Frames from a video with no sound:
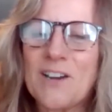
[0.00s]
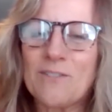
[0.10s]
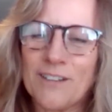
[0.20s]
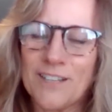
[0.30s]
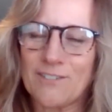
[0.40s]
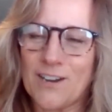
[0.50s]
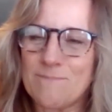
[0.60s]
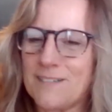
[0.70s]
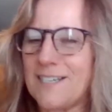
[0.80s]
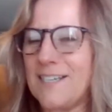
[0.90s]
out really
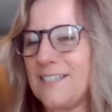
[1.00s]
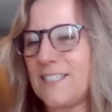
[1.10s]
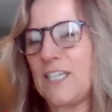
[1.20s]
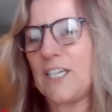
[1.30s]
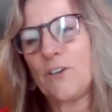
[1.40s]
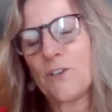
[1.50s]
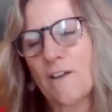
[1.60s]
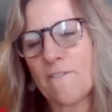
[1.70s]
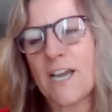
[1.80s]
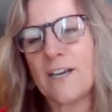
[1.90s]
great because
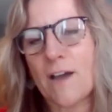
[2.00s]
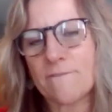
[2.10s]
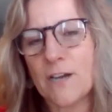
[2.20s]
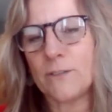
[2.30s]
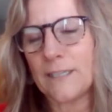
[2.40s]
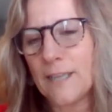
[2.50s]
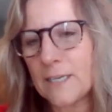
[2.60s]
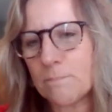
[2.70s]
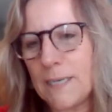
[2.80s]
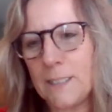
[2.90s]
I found a
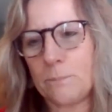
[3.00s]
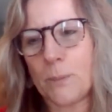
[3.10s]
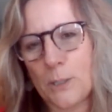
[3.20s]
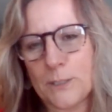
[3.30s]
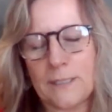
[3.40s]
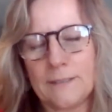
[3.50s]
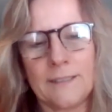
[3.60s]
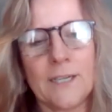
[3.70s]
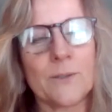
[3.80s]
like-minded person.